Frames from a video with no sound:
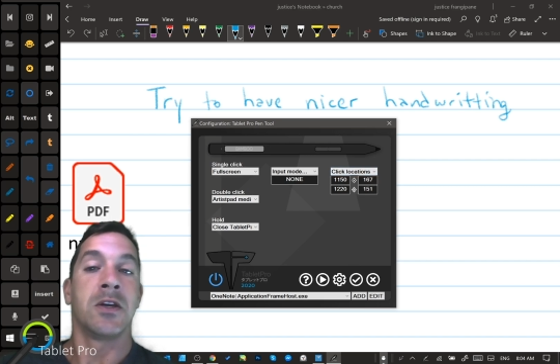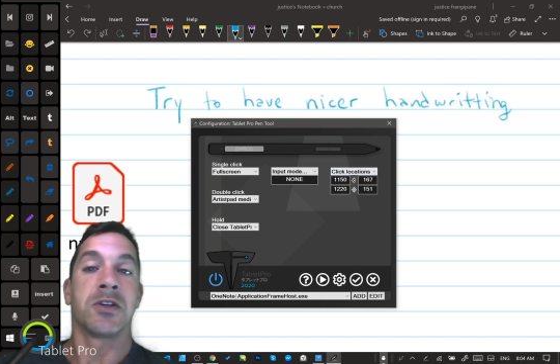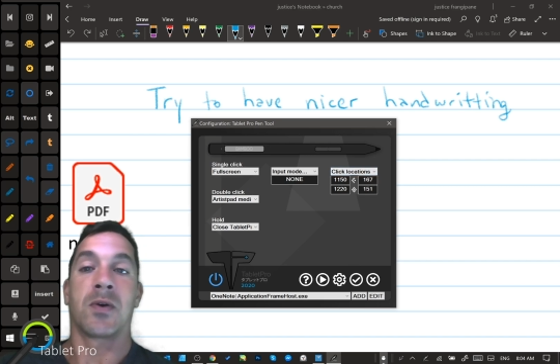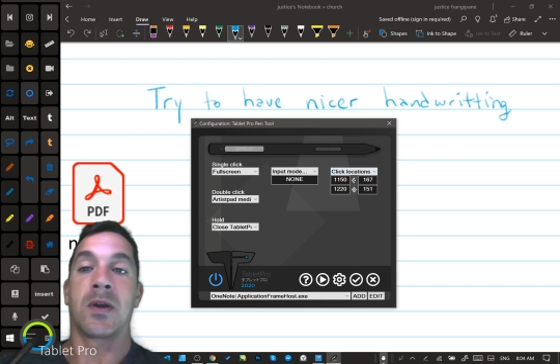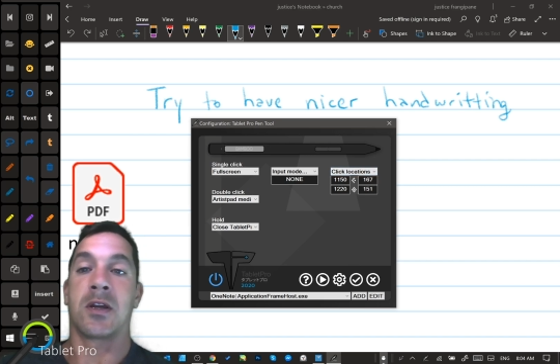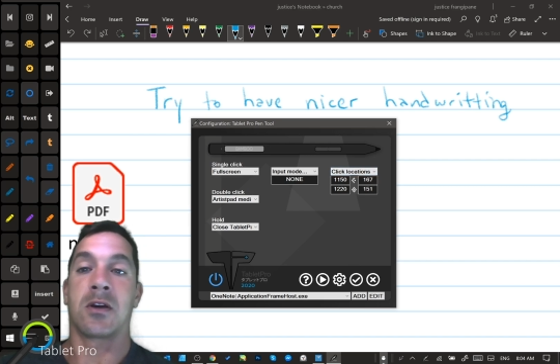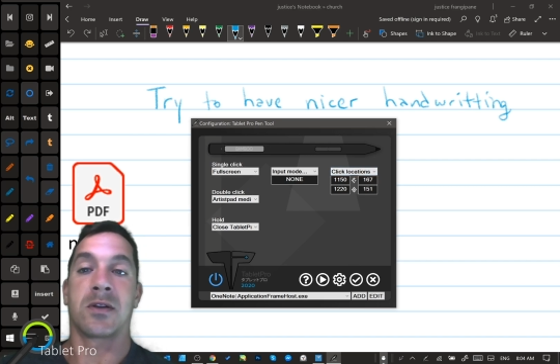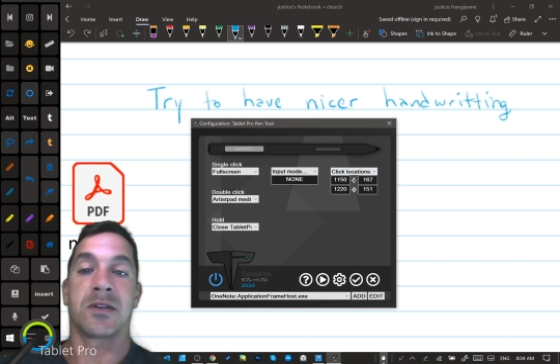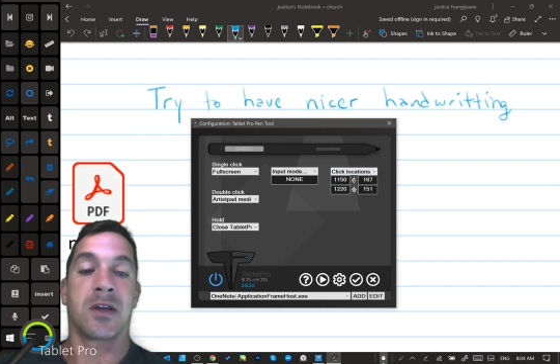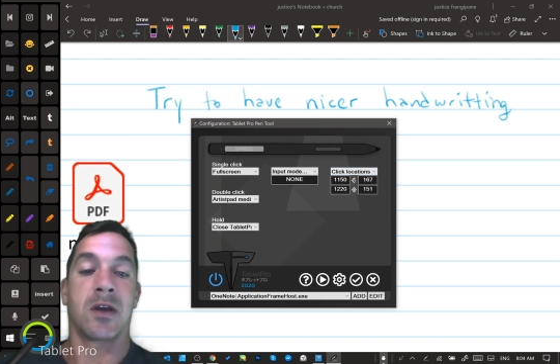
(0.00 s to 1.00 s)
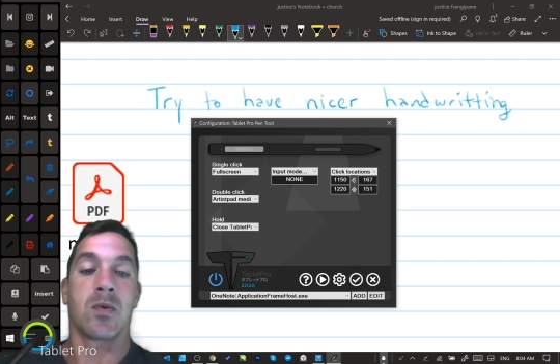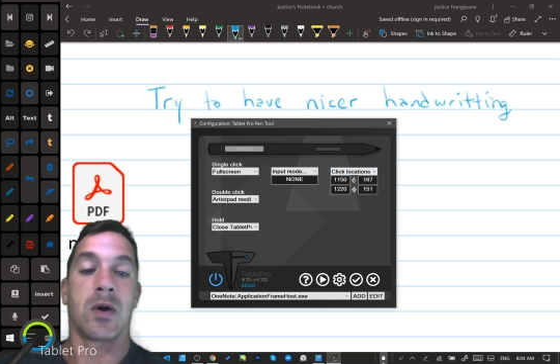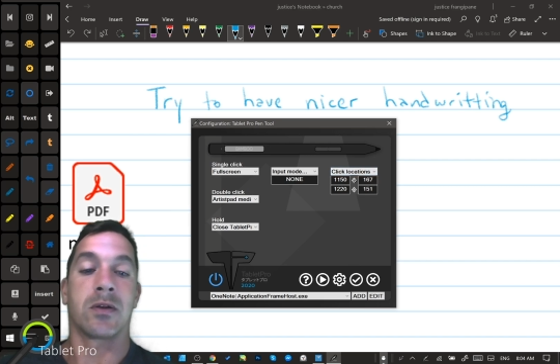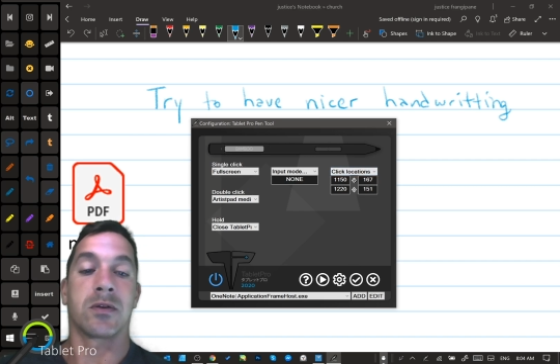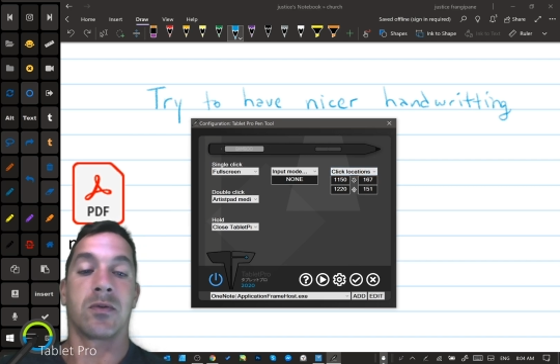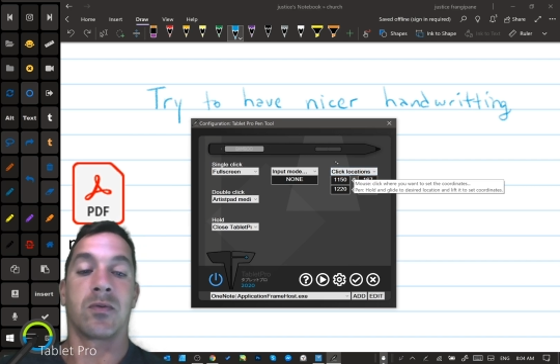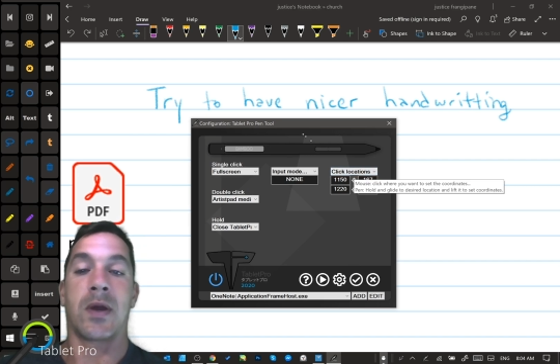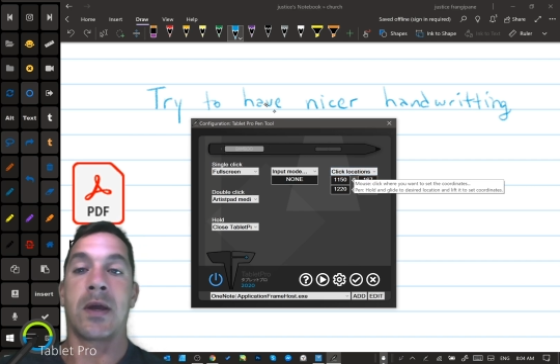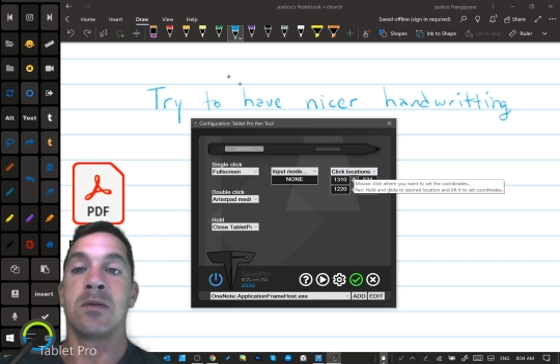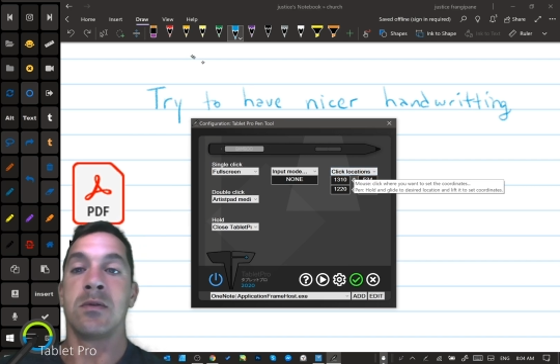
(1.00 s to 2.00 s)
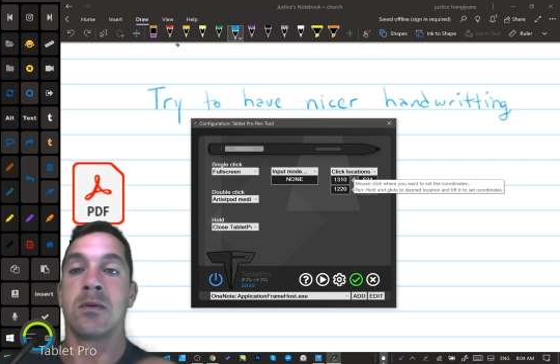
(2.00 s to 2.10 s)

So right here, let's say I want red